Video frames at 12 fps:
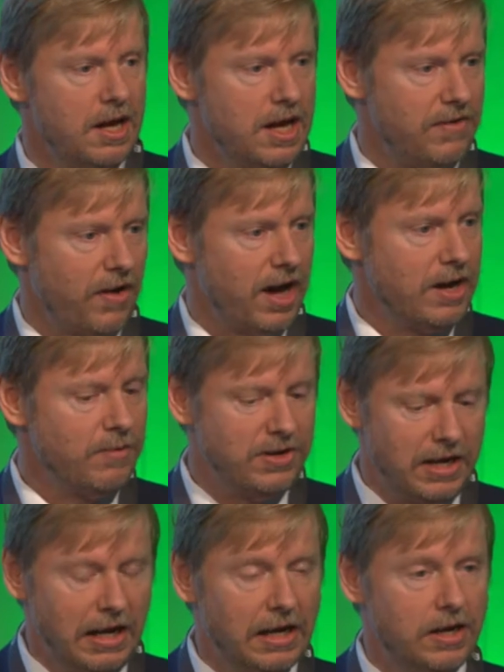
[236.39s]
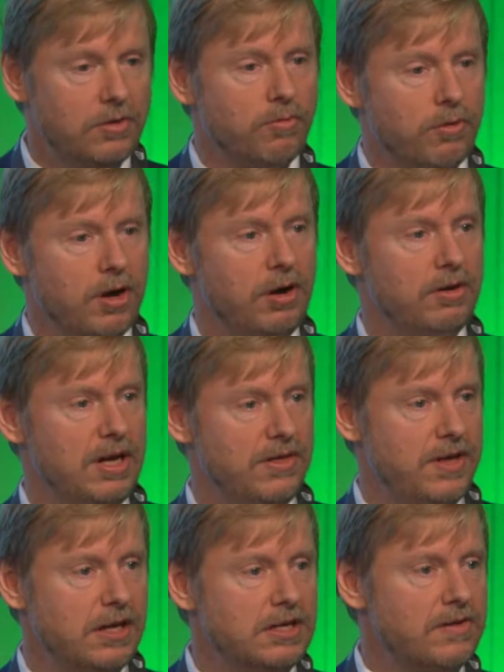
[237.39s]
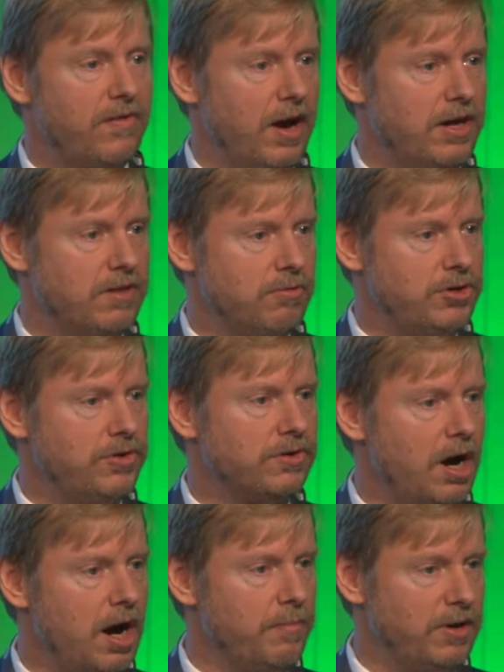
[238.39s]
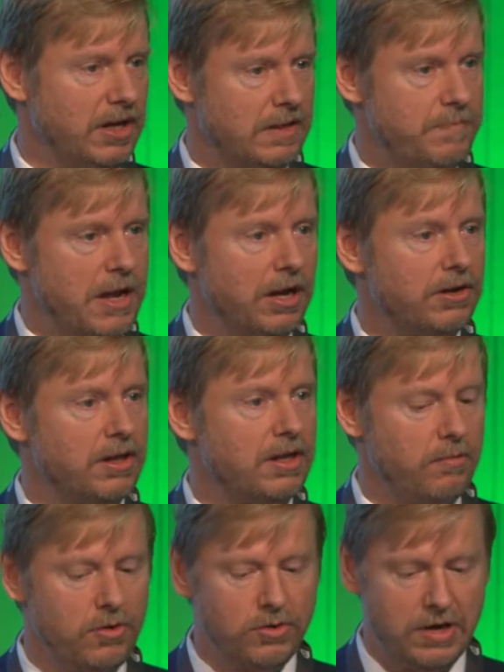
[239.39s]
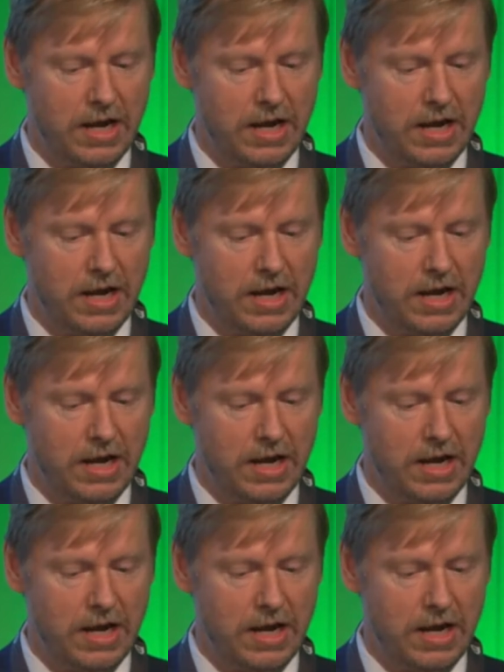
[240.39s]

If Highways England were incentivised to reduce carbon expended on their road